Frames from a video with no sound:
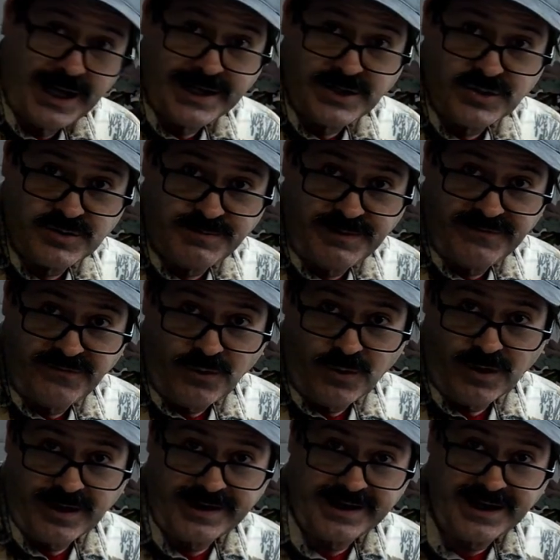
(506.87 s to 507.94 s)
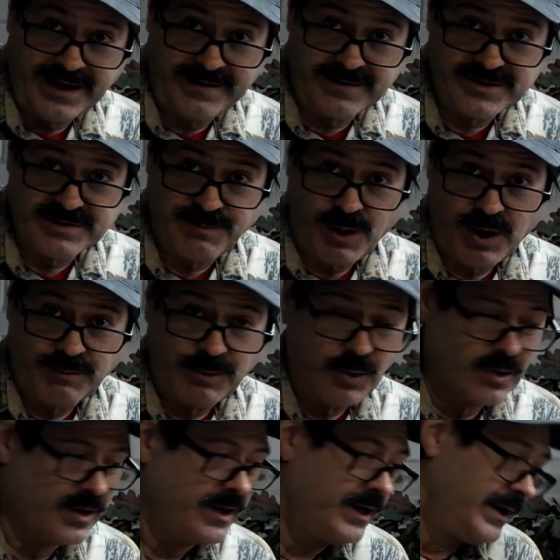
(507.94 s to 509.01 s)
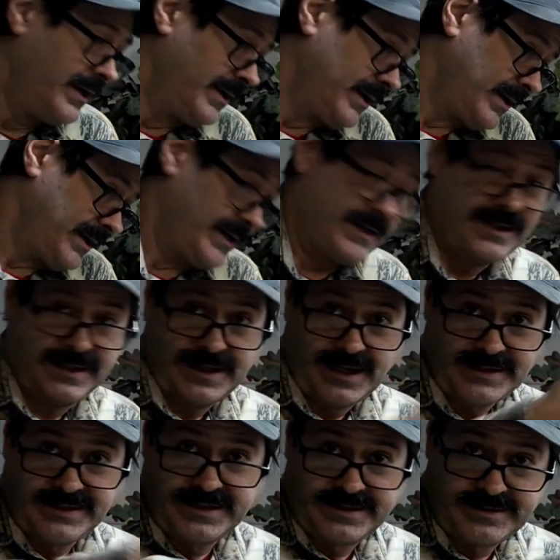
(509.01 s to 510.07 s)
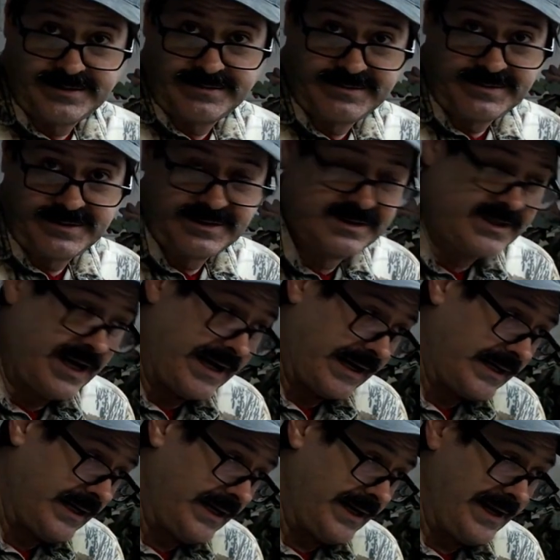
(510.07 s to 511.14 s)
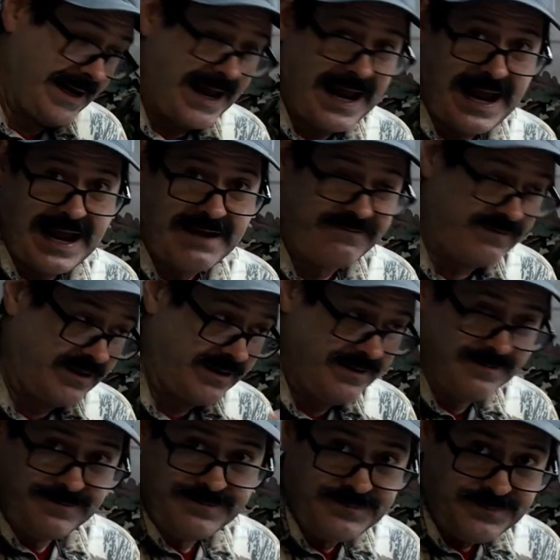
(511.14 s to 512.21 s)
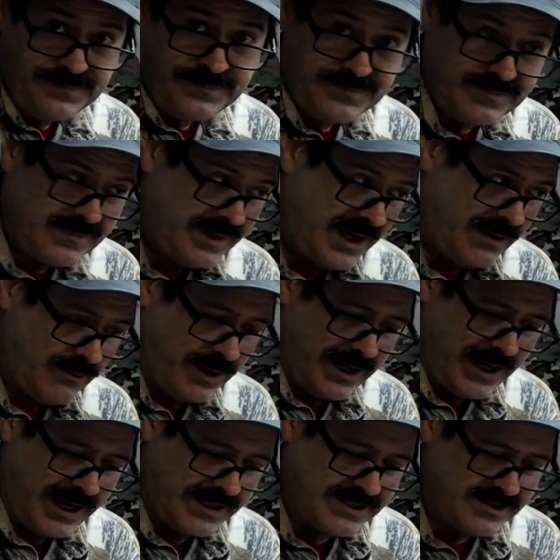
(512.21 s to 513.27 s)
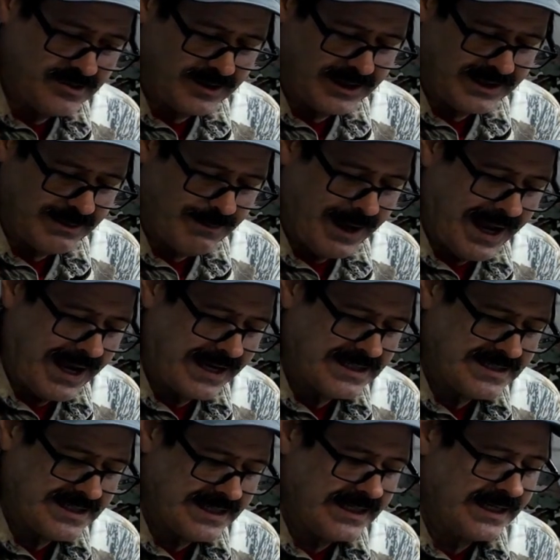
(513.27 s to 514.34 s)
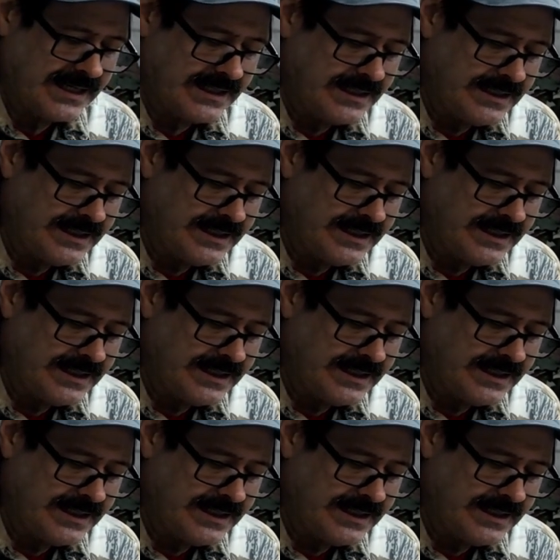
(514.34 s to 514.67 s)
used before on the other small bore. I kind of cut it in half, and that way I can still get the magazine in.